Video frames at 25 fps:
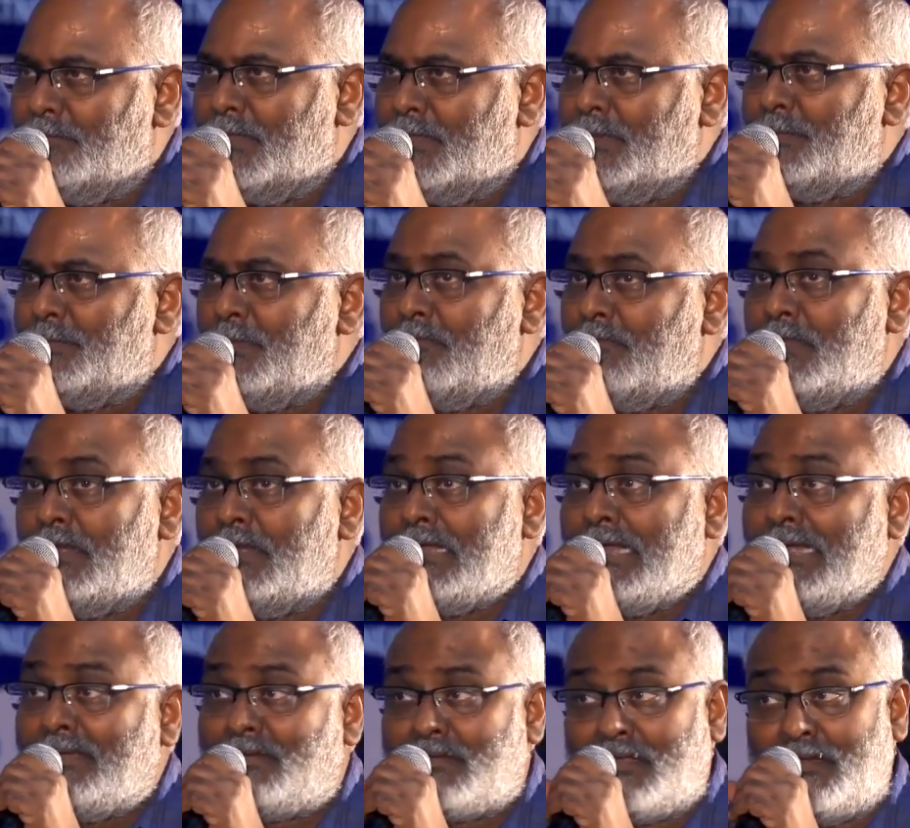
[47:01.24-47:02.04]
people
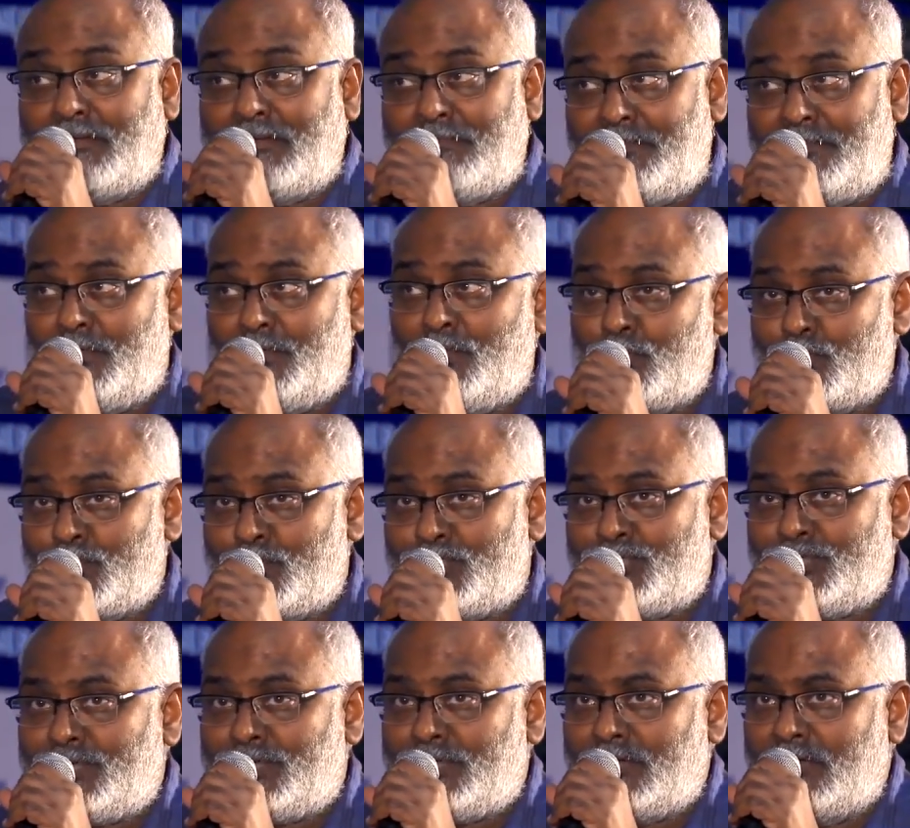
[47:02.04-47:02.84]
will get
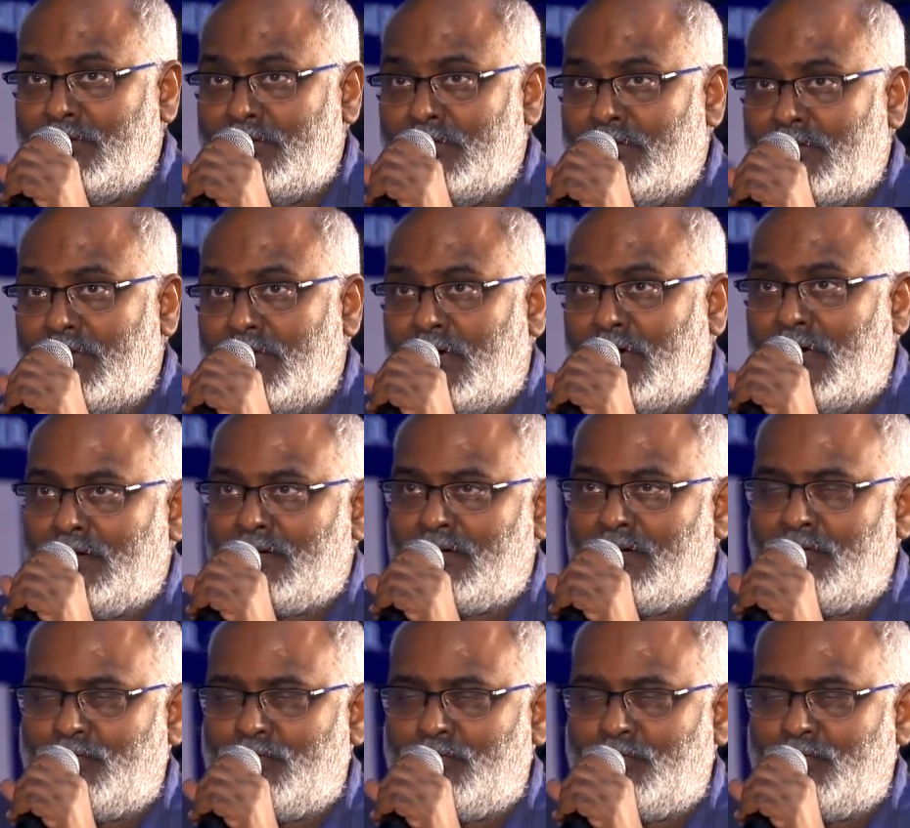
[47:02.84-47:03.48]
confused or